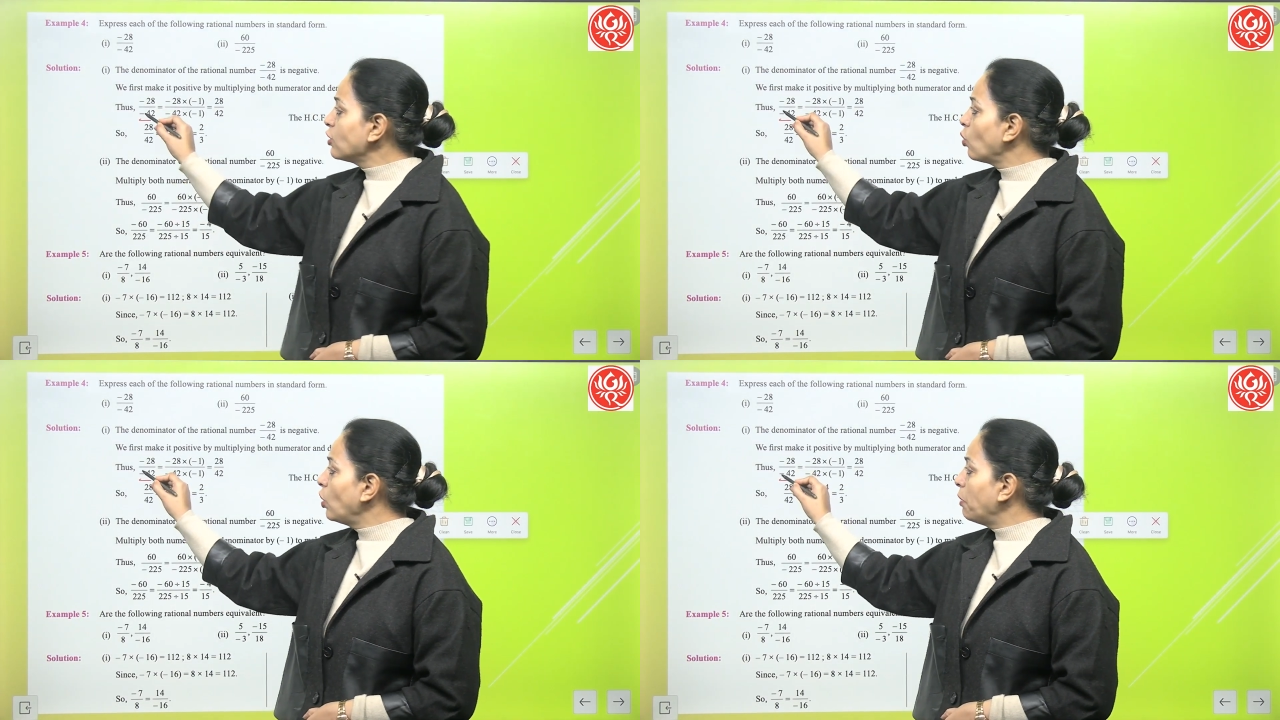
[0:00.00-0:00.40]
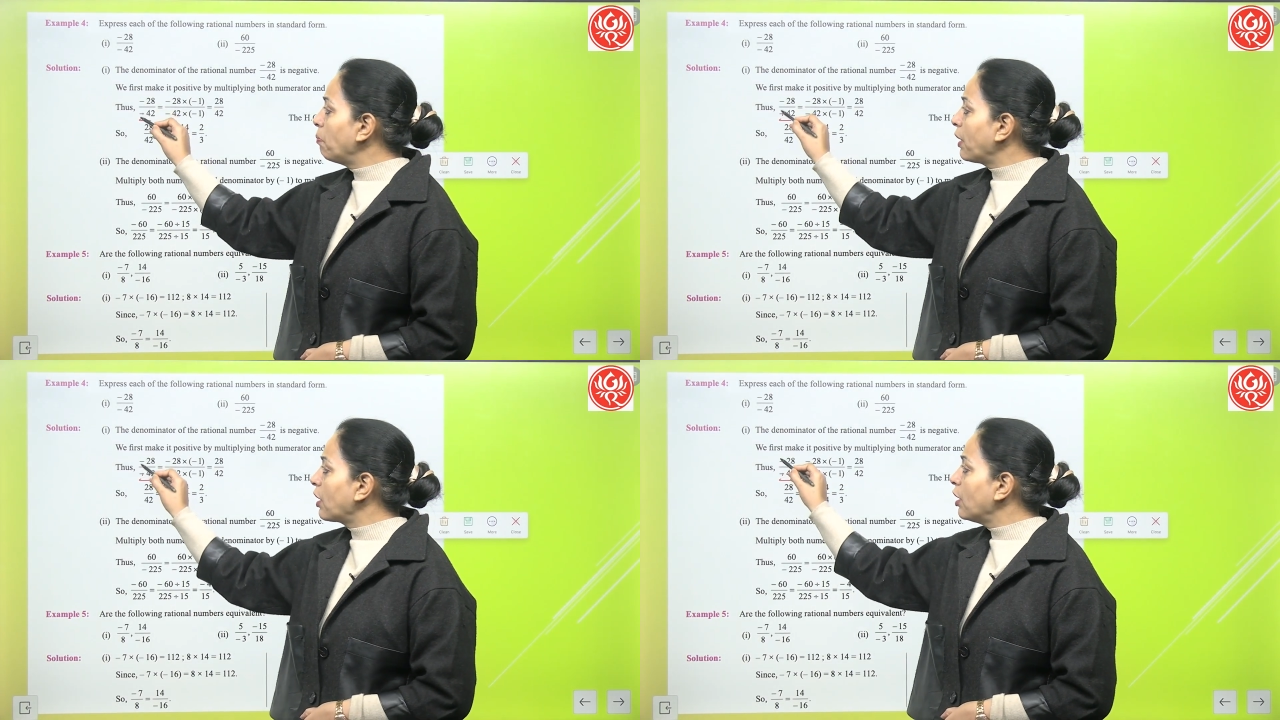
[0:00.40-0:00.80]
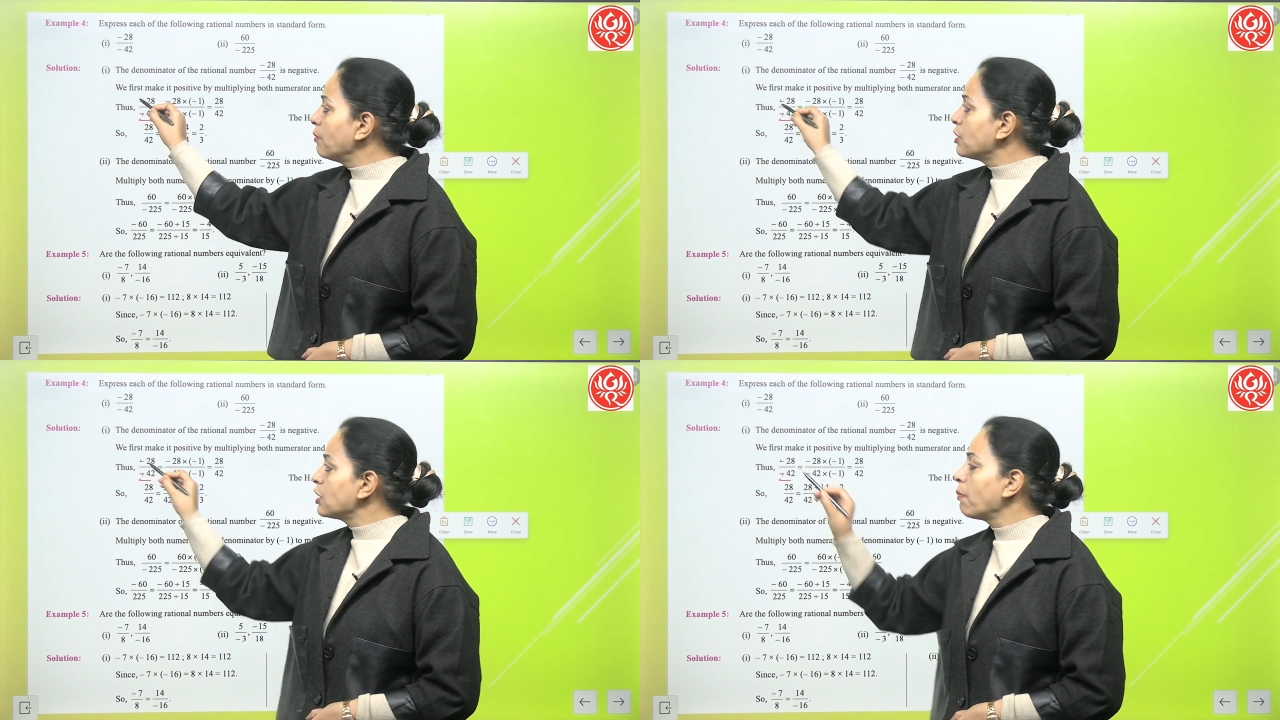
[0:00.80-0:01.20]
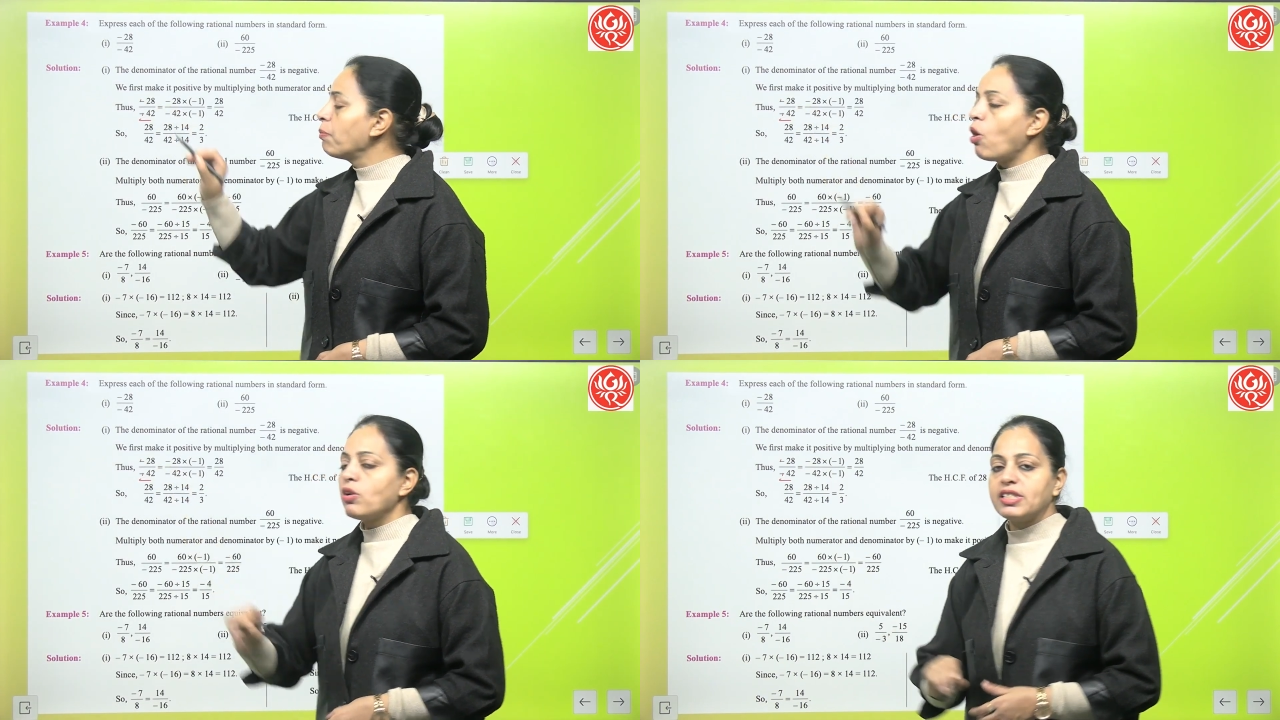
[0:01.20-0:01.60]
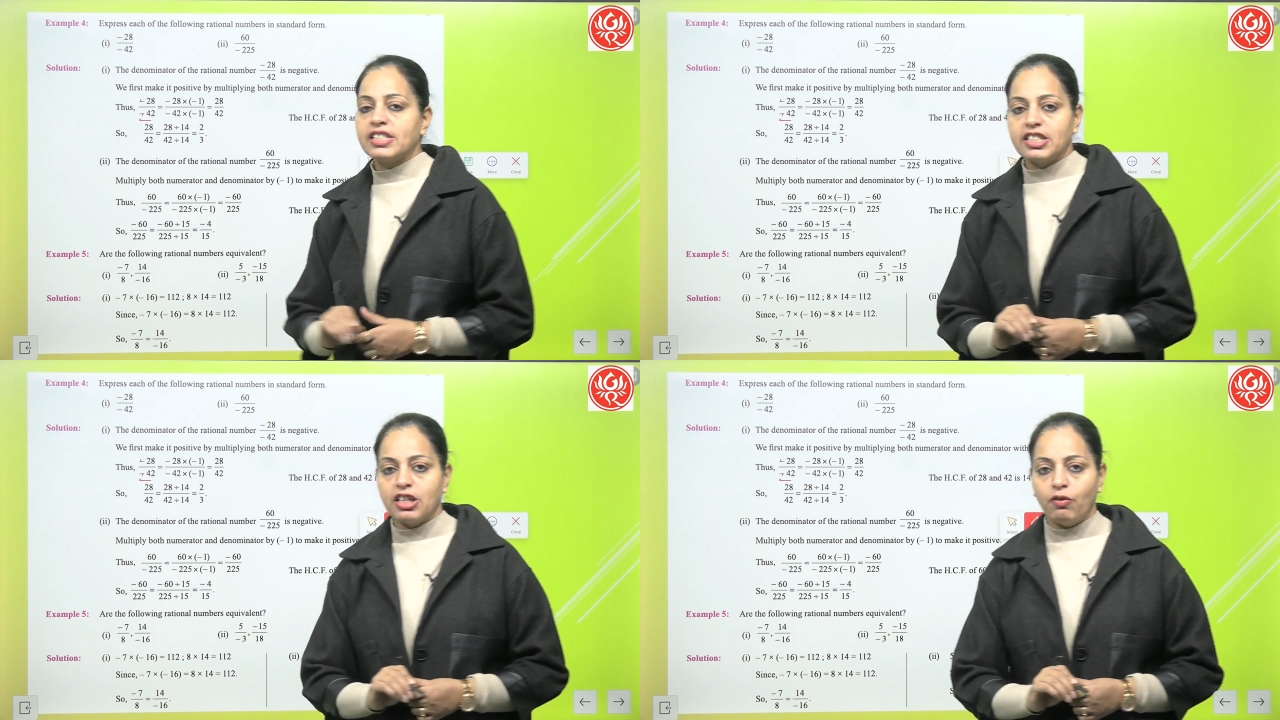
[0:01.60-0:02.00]
so it becomes
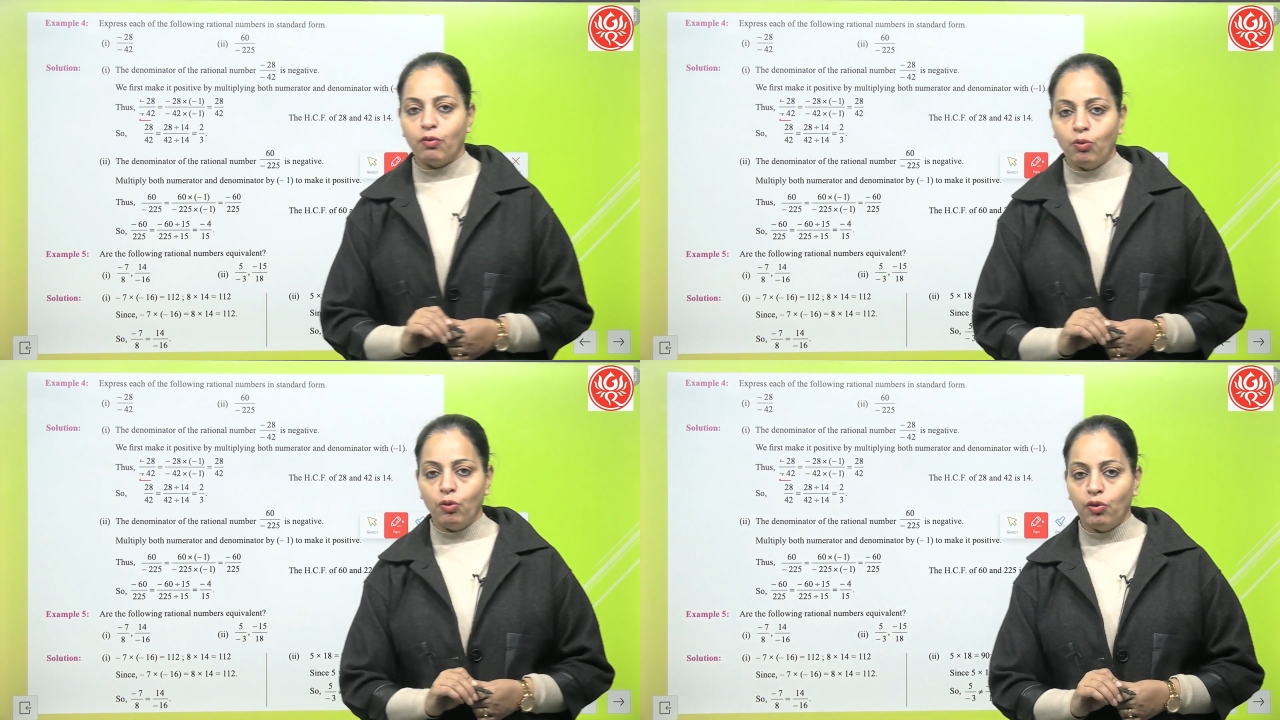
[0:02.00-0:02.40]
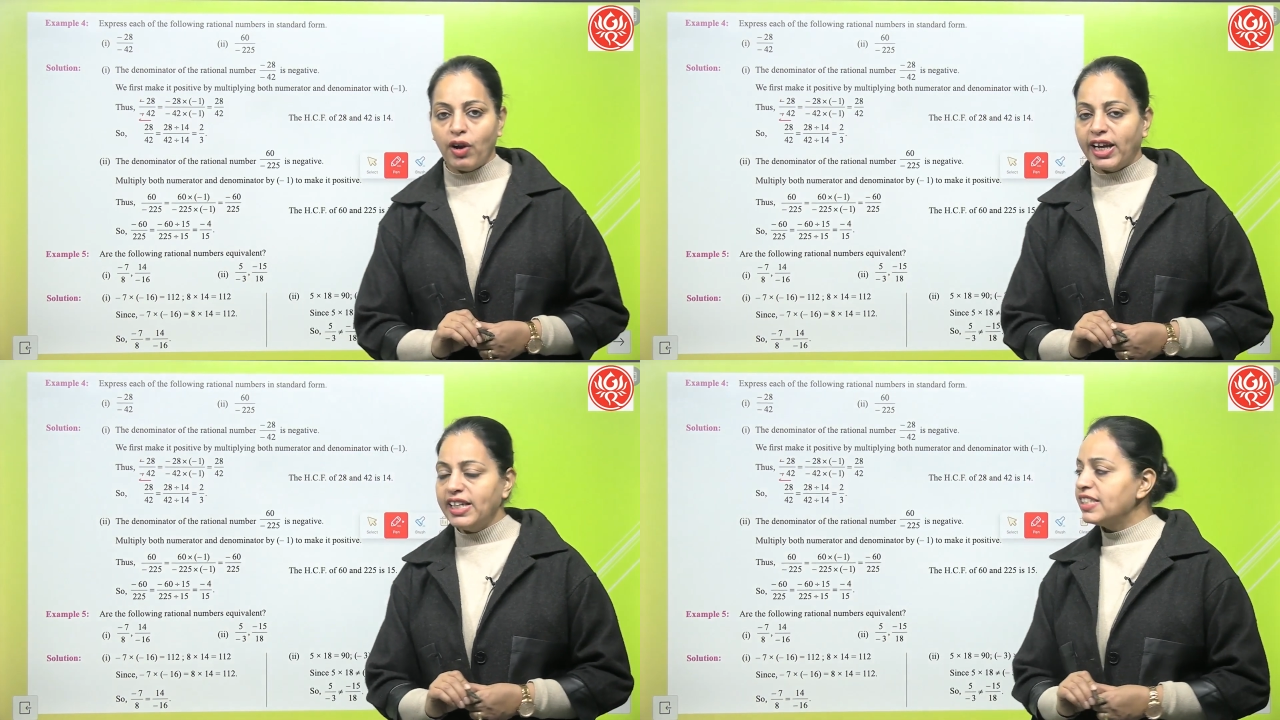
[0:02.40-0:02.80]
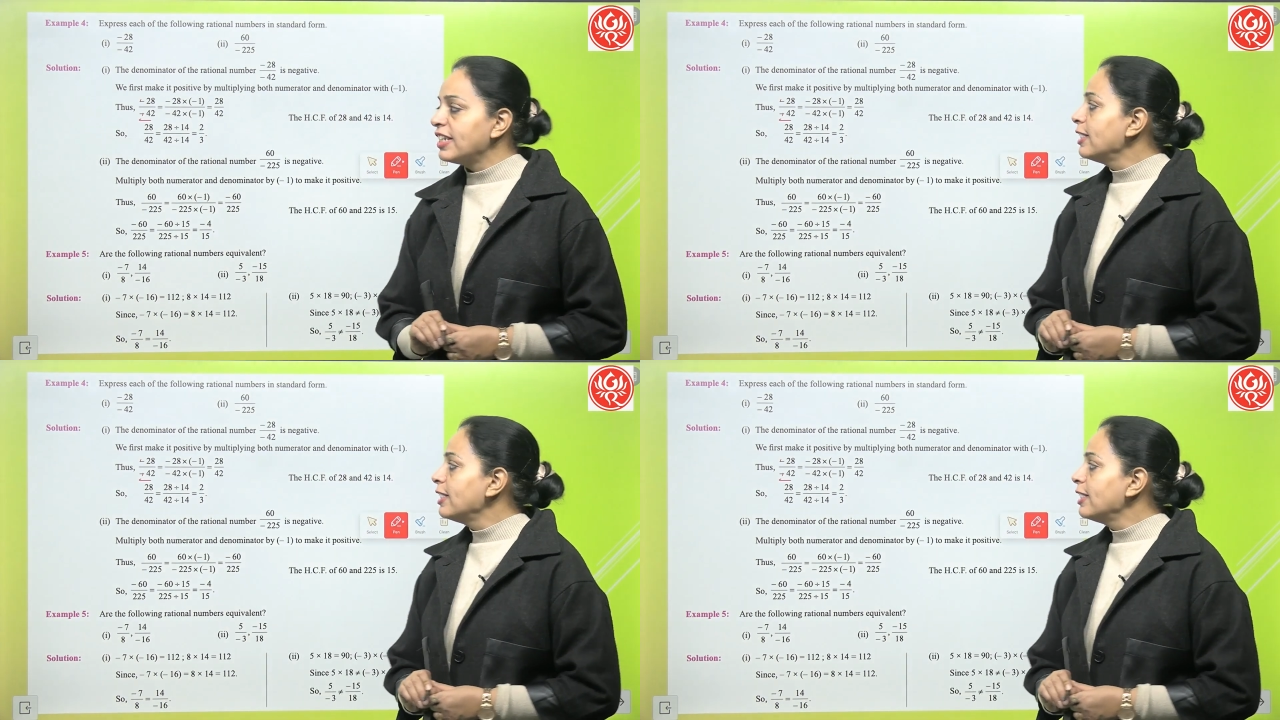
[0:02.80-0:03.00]
positive, right?